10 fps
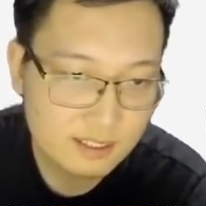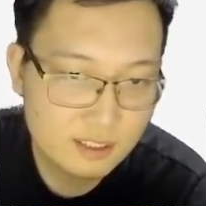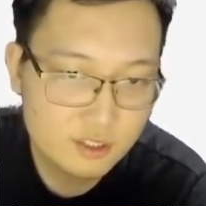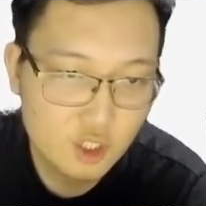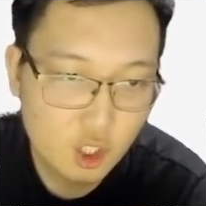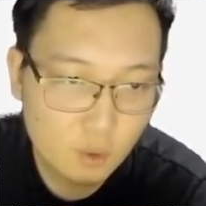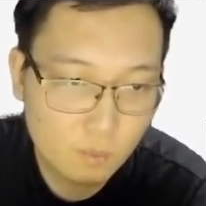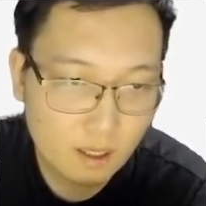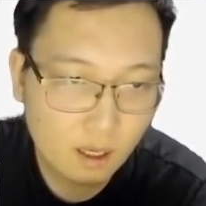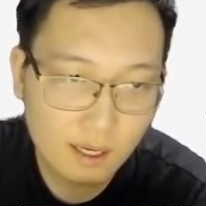So
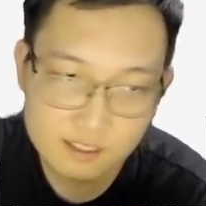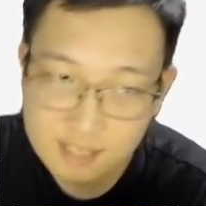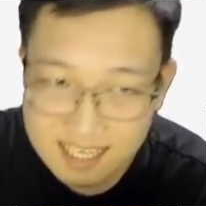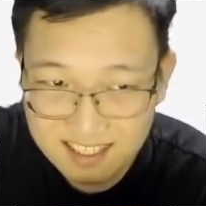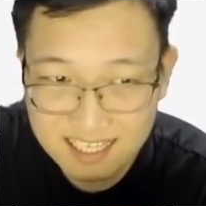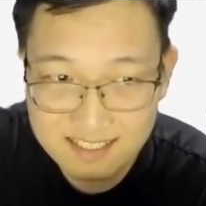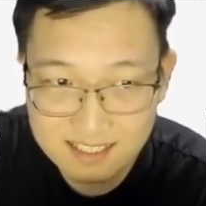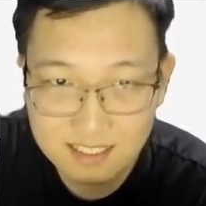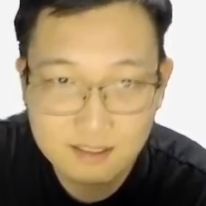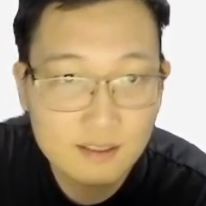uh, as you guys can
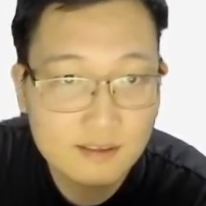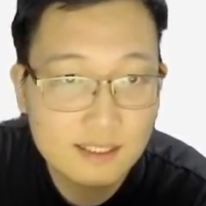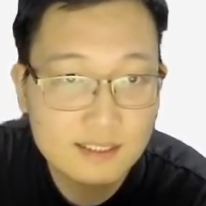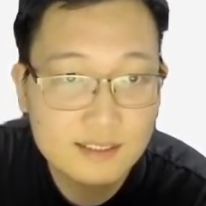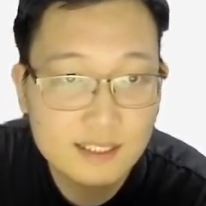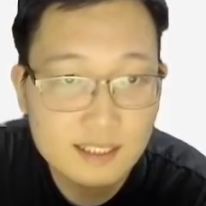see, this is,